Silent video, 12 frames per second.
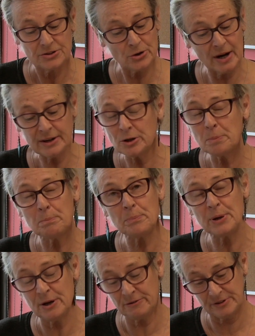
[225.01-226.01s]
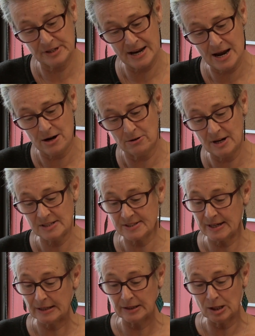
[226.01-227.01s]
So I'm going to pivot now
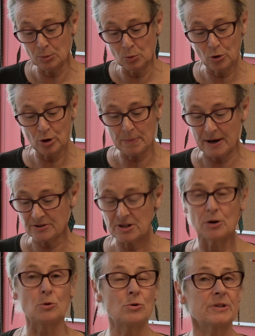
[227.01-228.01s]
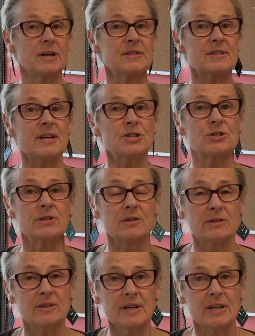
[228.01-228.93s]
and say a little more about our organization,